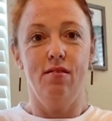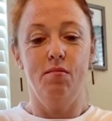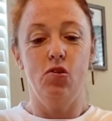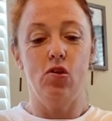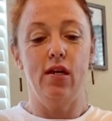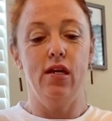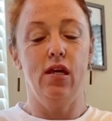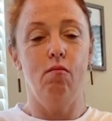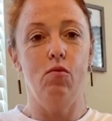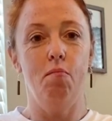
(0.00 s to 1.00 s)
But try to
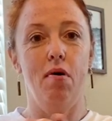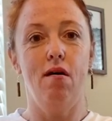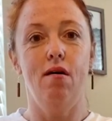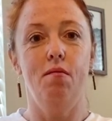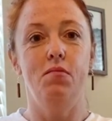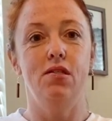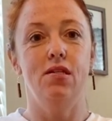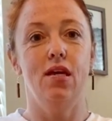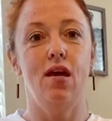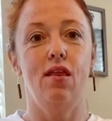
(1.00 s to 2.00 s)
keep the palms
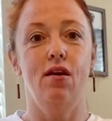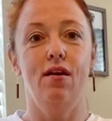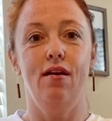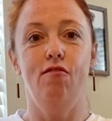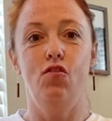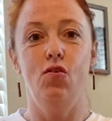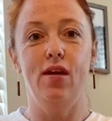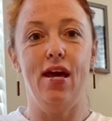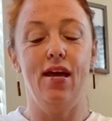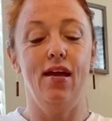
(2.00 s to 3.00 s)
together if you
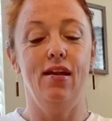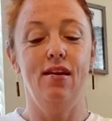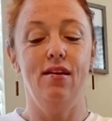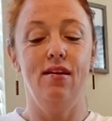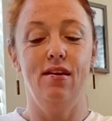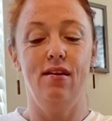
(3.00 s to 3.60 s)
can.